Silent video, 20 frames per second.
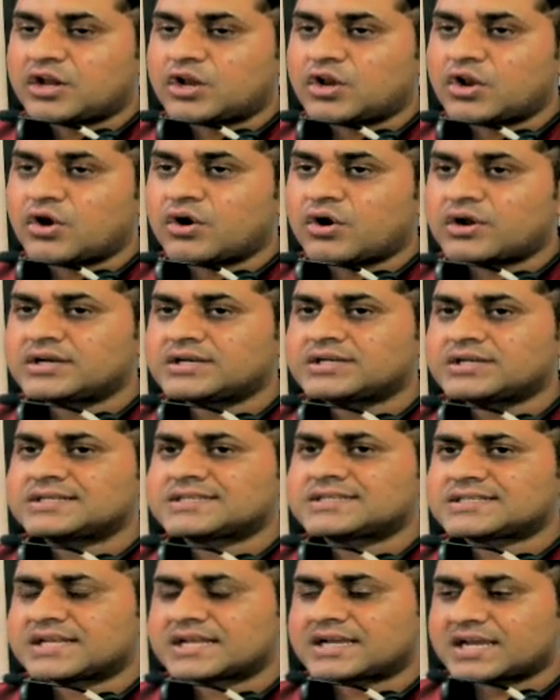learn
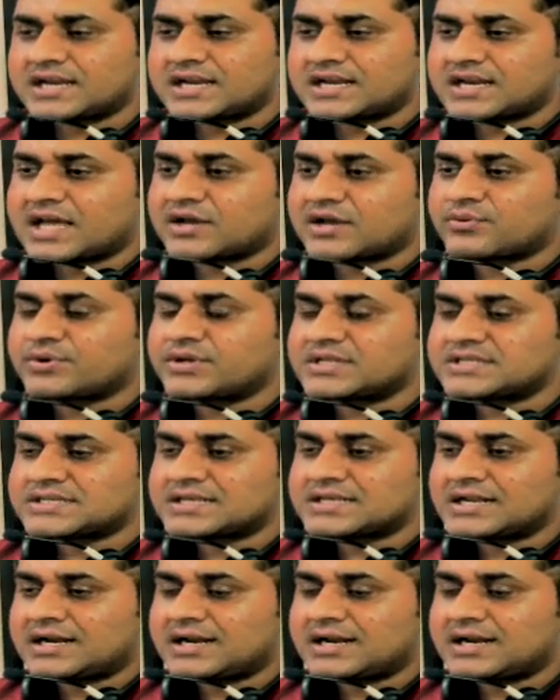second language